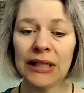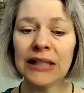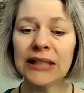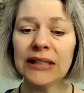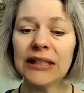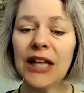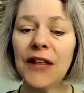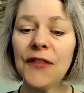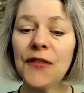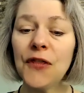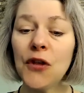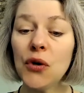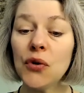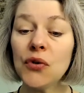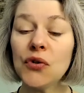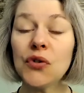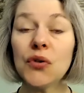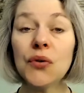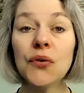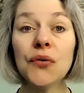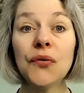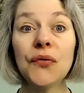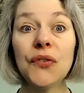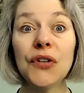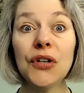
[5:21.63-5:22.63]
Let those
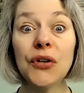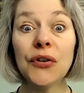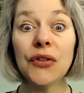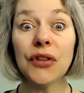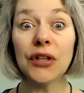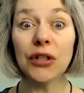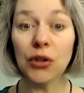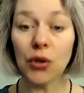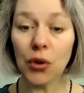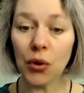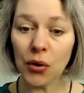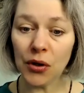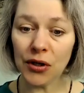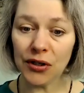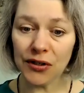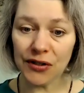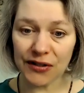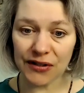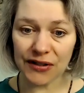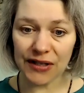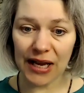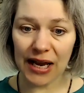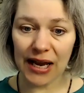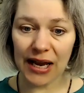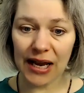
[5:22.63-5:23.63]
who fear the Lord
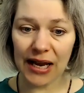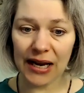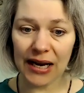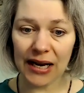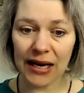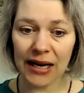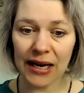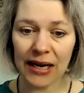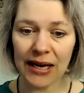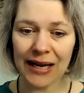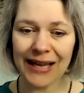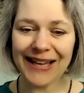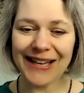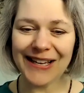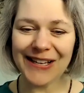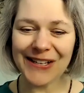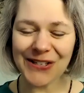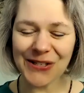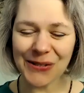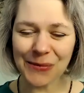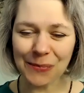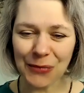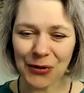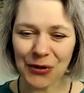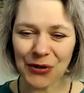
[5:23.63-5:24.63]
say,
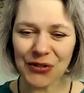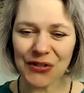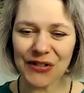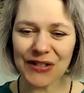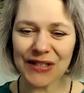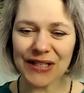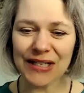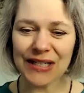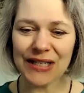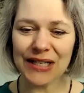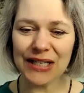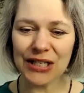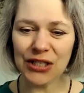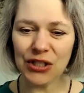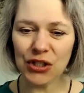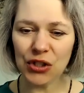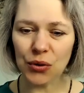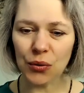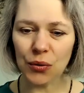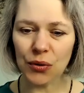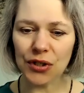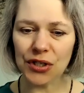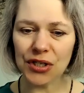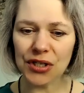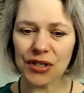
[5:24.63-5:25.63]
His mercy
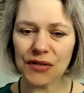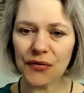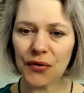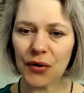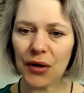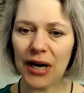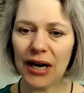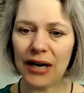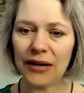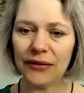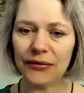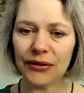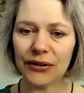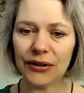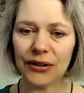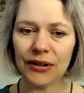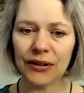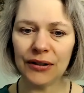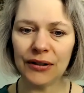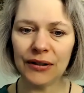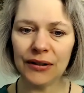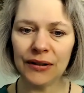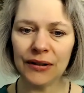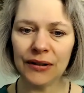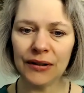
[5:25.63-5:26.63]
endures
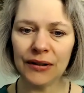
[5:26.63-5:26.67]
forever.